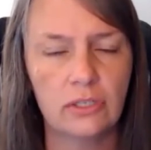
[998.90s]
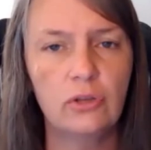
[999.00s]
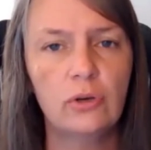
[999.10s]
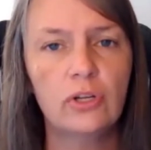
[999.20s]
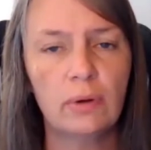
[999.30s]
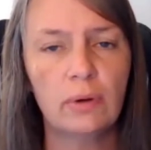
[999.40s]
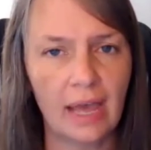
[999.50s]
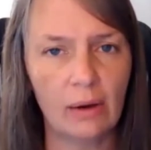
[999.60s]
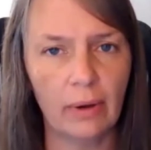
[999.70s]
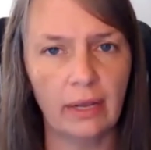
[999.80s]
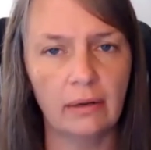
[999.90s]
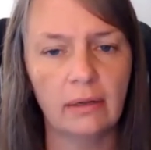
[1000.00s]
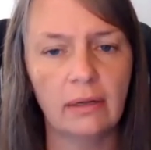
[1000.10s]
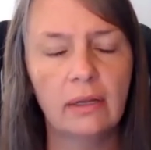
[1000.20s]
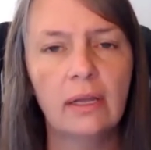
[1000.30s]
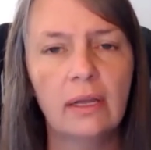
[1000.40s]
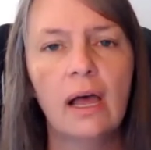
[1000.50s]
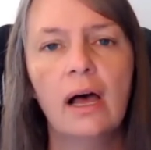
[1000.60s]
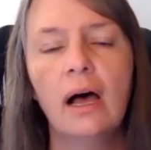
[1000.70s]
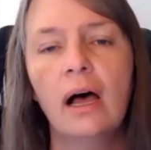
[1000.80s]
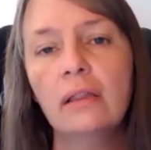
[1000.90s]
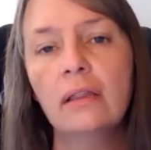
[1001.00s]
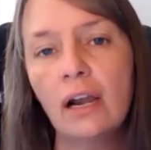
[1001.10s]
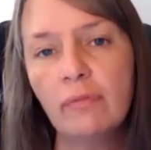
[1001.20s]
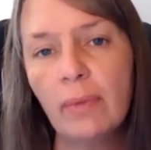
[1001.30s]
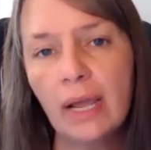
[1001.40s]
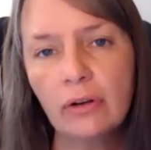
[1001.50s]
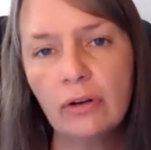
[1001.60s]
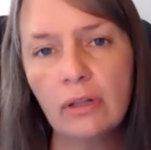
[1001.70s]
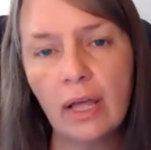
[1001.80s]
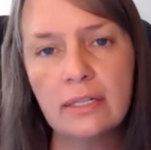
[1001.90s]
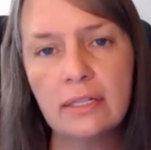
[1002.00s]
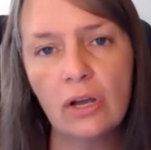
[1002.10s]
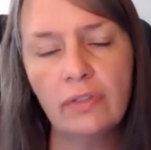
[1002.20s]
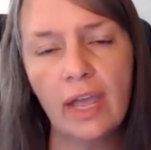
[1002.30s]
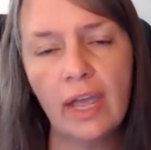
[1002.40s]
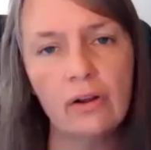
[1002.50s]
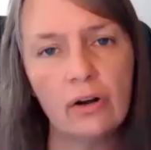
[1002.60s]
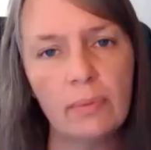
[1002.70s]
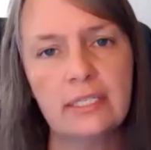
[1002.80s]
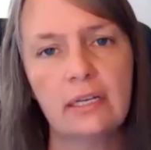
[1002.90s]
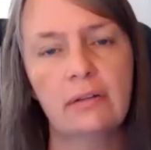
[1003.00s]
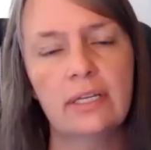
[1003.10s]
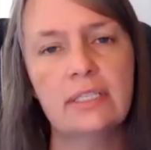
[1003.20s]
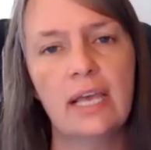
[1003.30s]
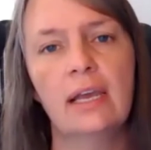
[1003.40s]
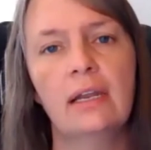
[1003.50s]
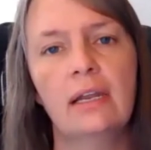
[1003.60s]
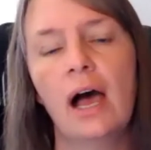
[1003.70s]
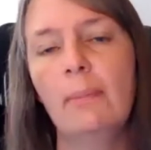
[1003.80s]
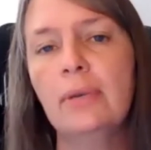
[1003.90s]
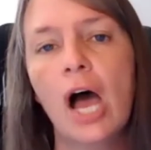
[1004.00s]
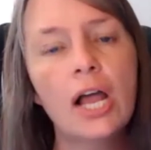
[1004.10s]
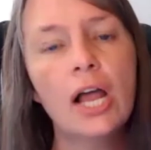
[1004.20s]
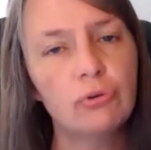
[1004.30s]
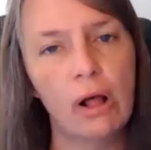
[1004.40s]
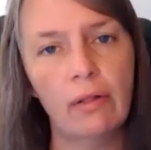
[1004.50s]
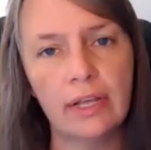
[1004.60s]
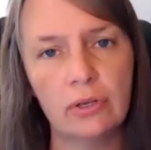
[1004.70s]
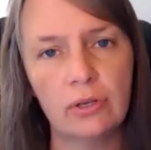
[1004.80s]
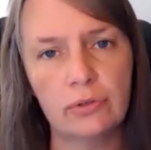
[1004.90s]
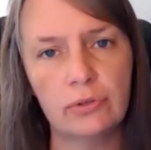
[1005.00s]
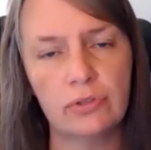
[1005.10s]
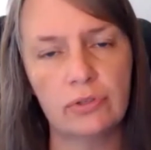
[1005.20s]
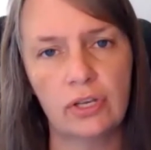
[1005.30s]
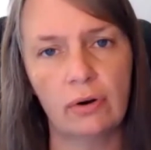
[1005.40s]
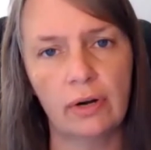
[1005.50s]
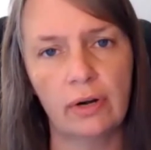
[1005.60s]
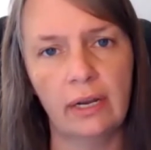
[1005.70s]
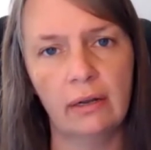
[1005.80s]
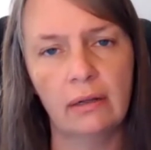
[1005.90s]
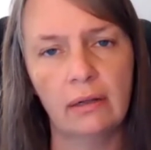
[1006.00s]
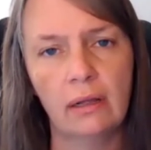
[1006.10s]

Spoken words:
So you can do it that way. A lot of my other clients, they are basically saying, I'm not drawing Social Security.